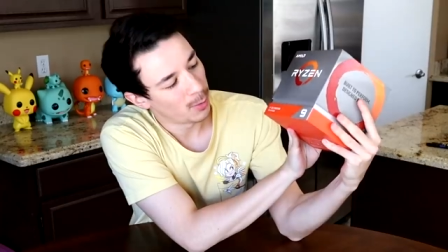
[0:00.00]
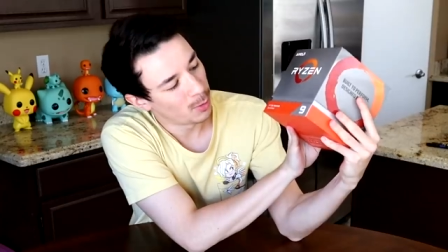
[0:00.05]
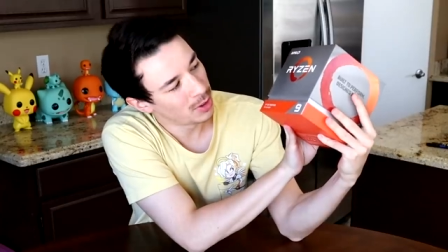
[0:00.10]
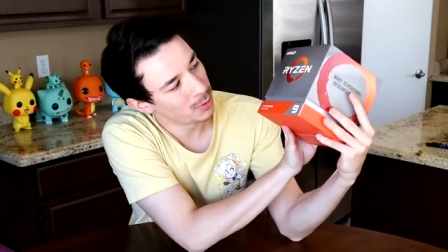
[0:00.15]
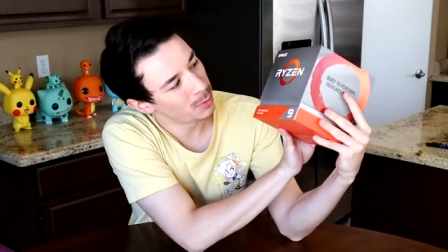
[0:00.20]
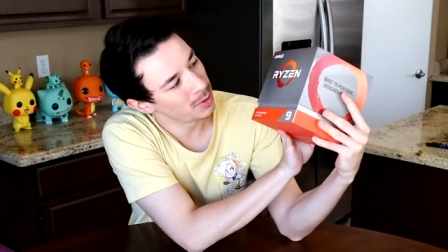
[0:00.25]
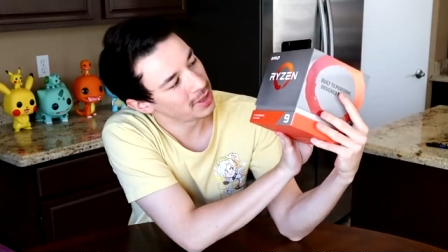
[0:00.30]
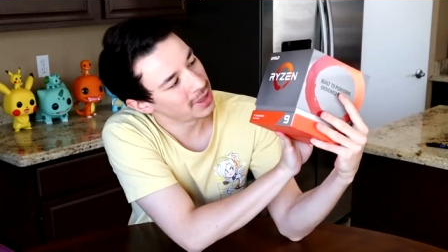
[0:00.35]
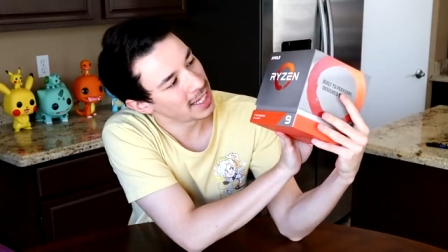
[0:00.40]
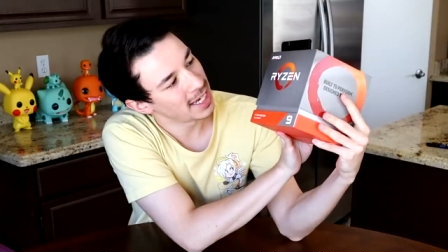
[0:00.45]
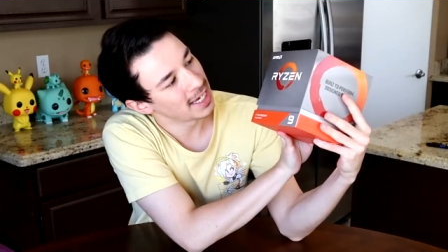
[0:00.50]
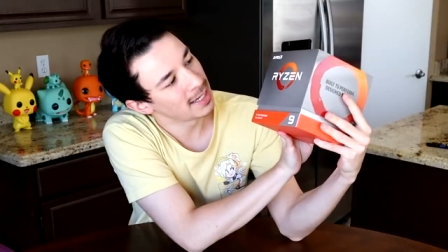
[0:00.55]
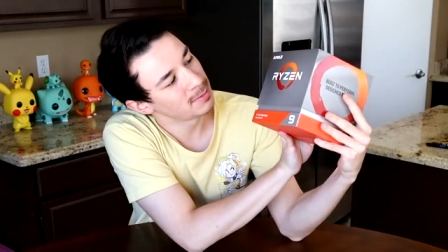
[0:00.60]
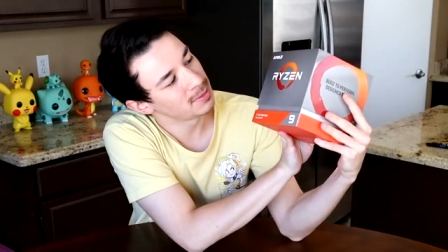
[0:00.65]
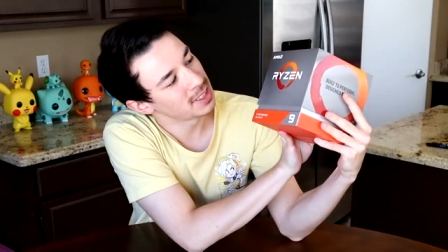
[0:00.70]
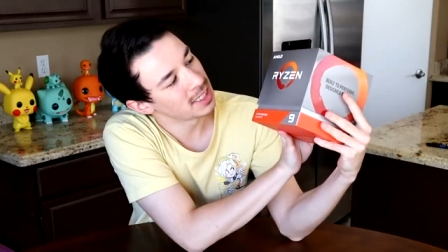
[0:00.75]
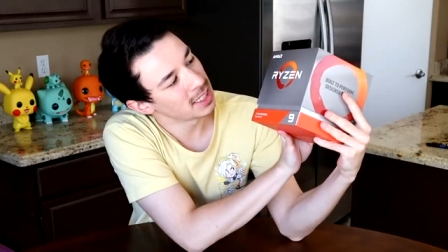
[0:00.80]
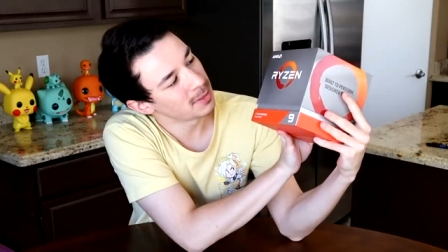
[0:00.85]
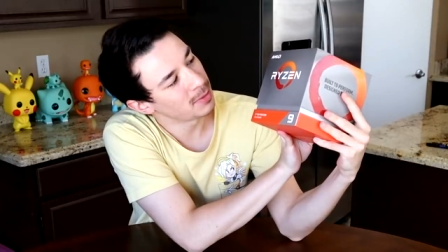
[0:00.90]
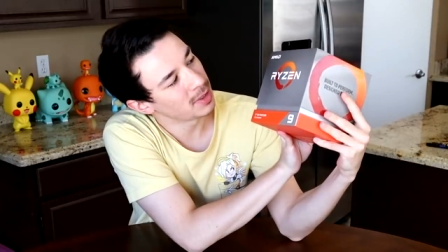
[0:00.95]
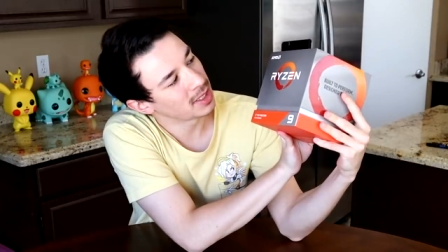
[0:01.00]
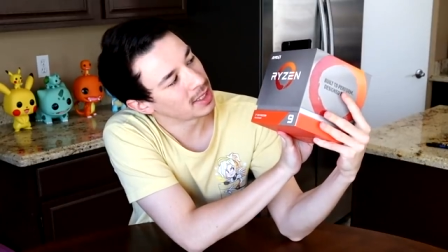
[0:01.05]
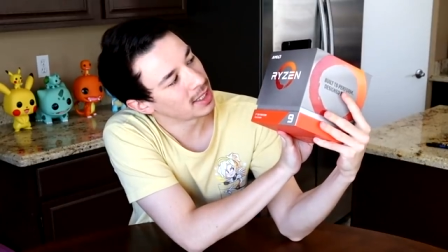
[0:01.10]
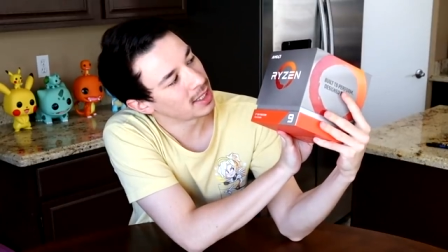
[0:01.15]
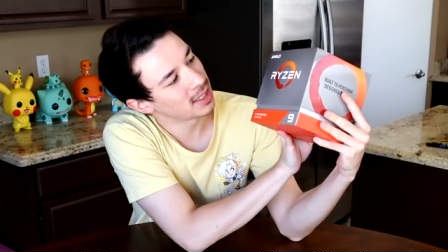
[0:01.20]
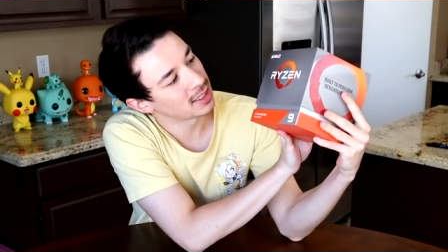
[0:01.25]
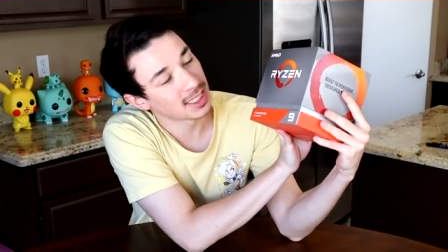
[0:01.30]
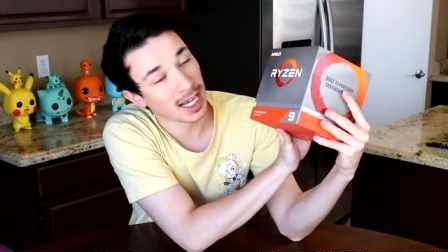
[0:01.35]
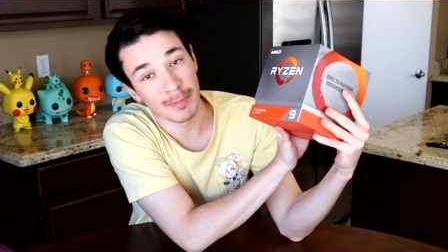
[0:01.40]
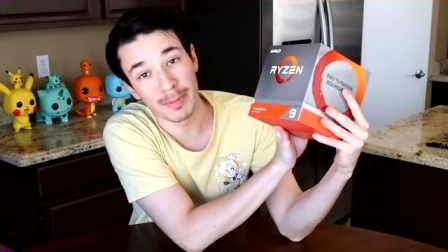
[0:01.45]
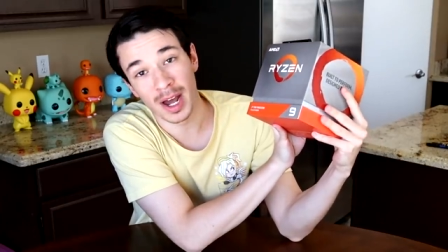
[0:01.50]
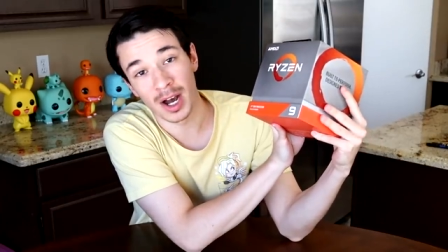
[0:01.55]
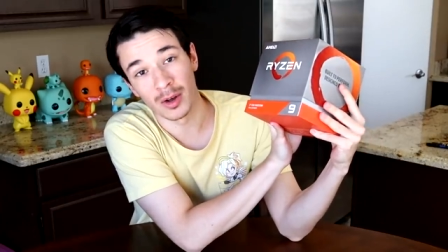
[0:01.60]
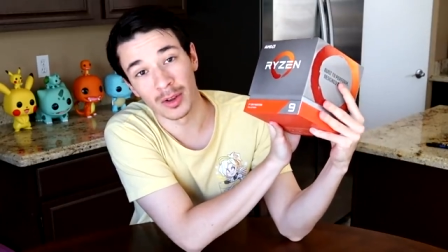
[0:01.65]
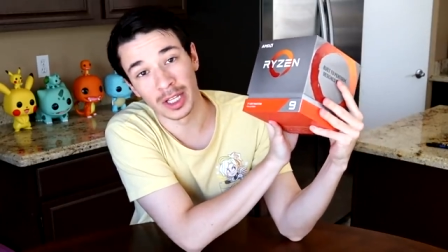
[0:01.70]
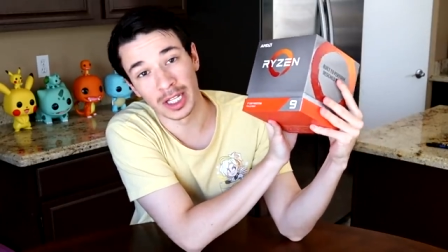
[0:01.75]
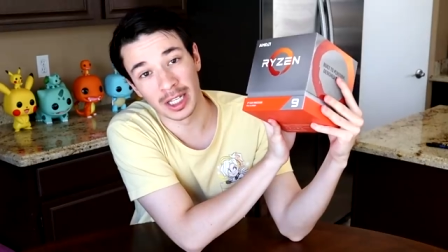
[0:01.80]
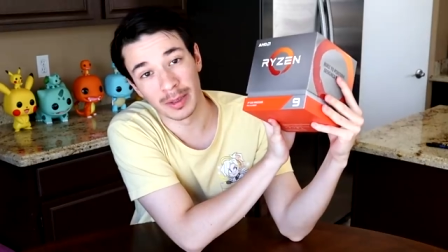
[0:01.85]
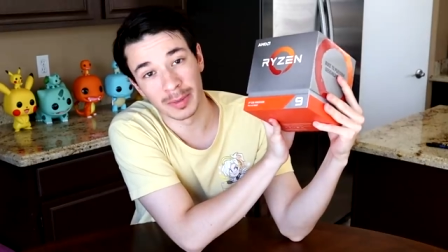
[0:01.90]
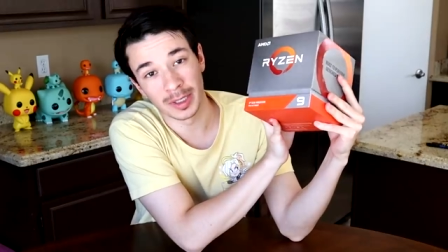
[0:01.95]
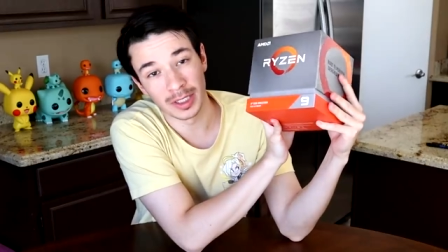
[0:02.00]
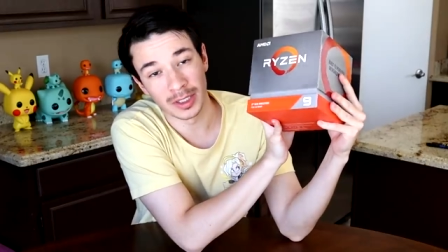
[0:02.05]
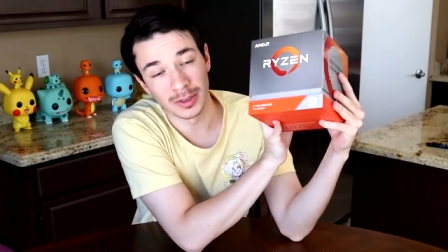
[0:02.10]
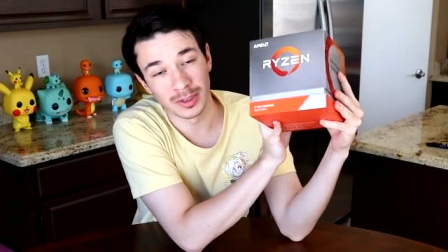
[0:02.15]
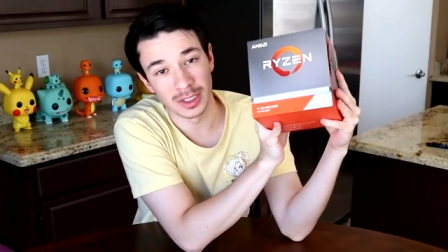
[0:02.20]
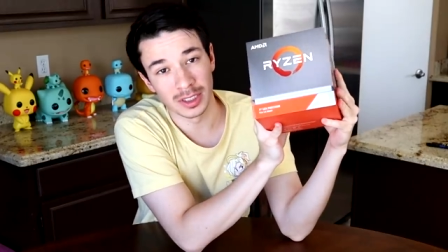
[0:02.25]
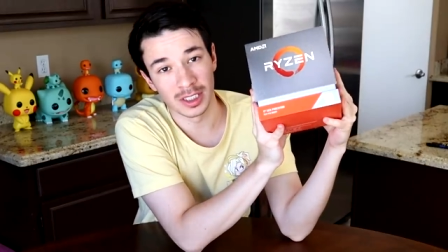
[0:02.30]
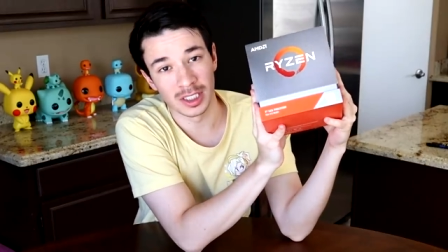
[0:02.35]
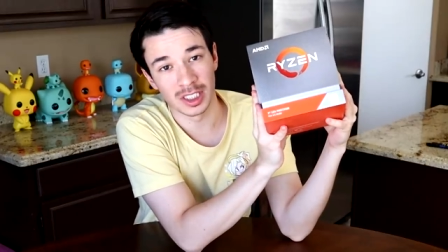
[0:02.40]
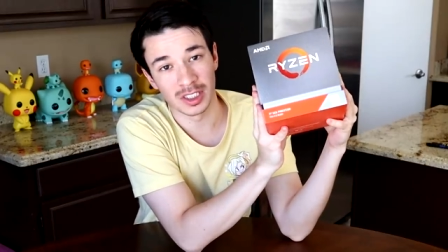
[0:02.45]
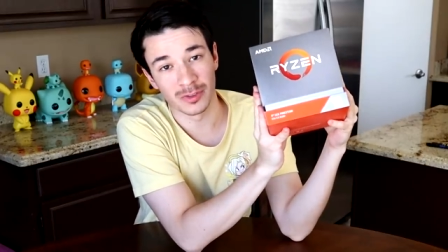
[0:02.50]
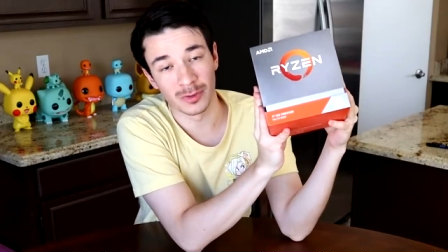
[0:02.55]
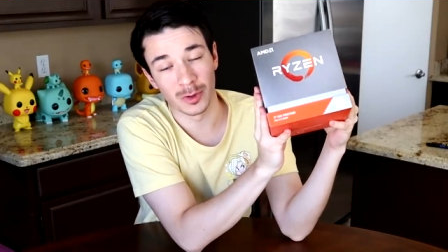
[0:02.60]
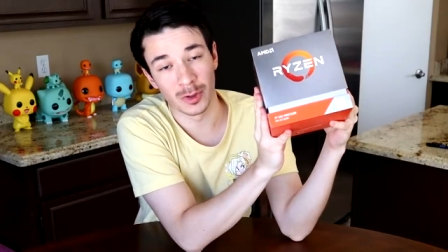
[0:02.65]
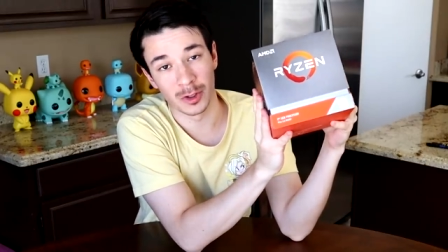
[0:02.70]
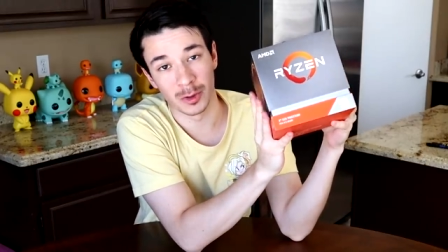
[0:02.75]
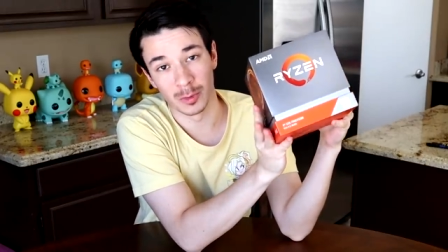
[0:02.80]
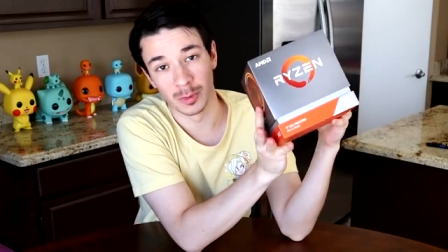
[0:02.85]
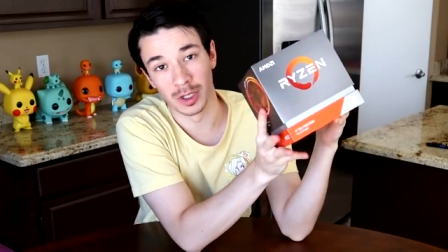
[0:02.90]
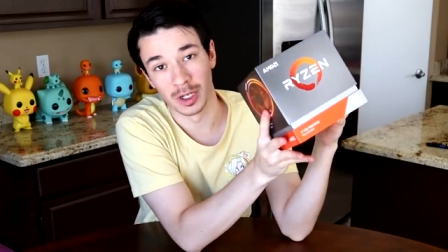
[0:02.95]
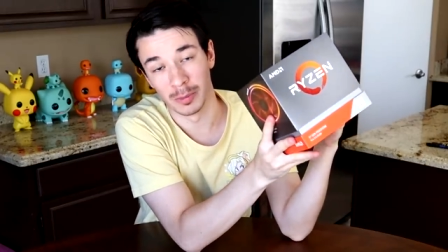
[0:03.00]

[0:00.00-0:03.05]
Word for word: I went with AMD because I'm not only going to be using this for,